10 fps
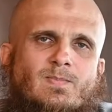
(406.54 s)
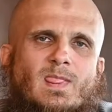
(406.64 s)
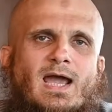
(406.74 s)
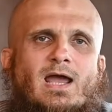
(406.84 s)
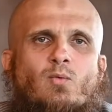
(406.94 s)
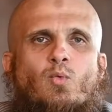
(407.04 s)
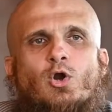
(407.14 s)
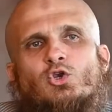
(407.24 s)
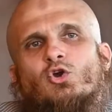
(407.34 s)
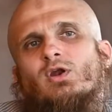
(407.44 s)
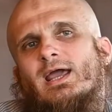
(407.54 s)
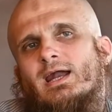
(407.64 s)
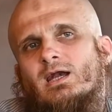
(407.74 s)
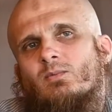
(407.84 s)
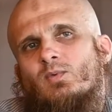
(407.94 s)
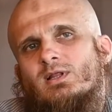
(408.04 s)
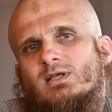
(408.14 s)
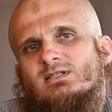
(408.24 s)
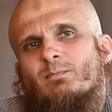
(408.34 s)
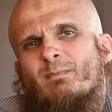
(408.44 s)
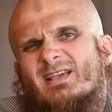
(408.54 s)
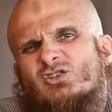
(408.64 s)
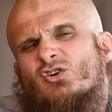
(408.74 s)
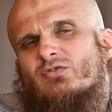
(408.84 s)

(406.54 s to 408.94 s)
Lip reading: and what you're going to end up with is a mixture